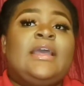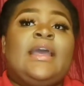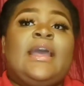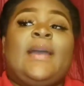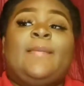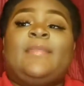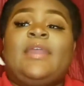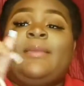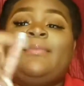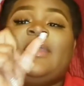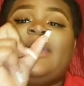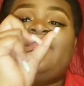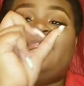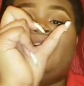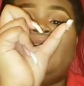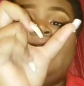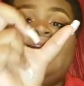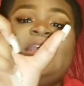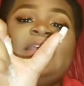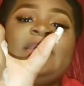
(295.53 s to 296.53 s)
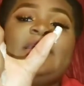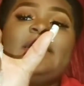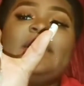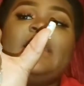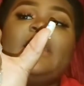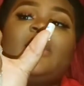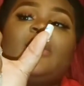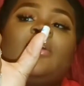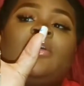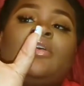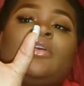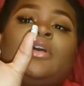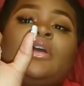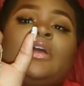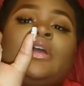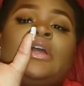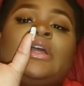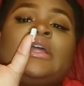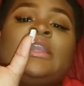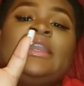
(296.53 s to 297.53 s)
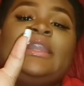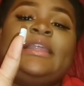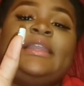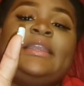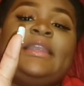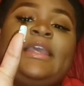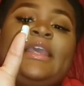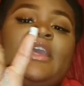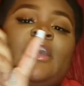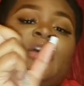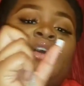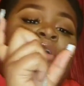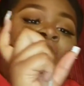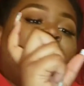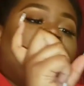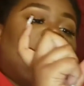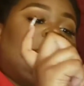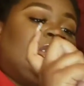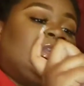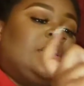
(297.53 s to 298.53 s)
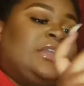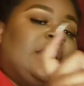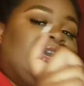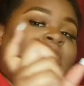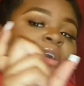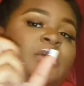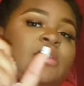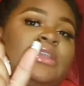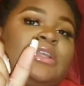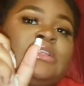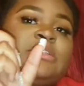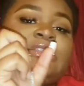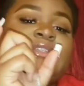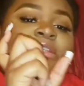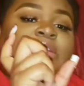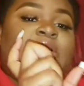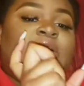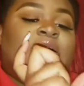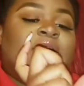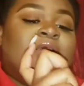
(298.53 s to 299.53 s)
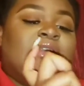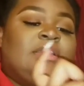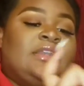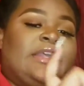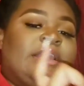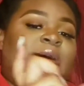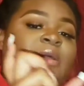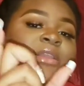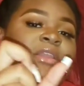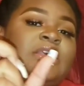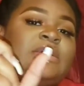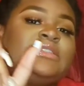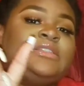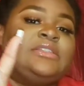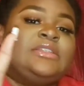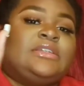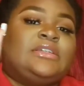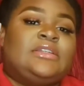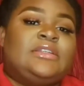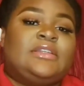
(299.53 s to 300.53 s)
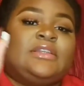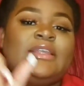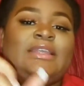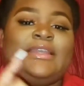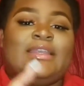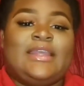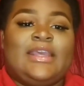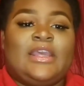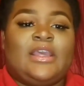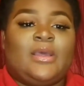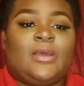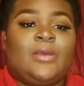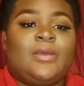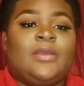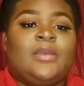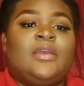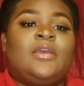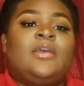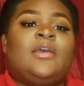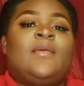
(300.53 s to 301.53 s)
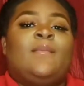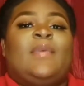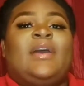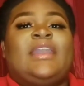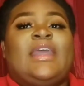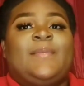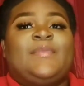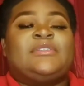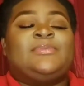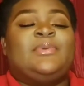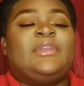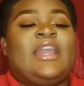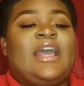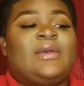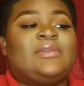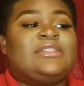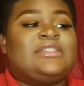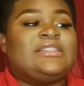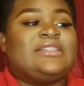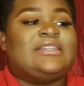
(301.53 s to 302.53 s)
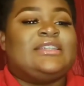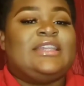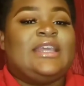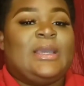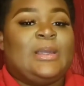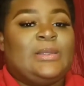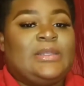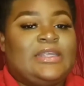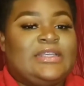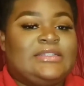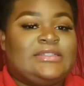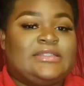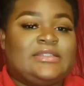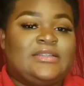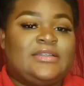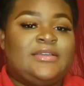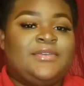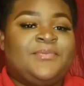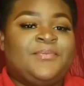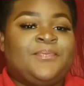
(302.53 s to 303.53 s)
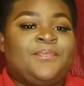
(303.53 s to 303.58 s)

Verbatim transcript: I'm named after Lindell, Lindell, Dell Lisa, Dell Lisa, Lindell. My name is pronounced Dell Lisa,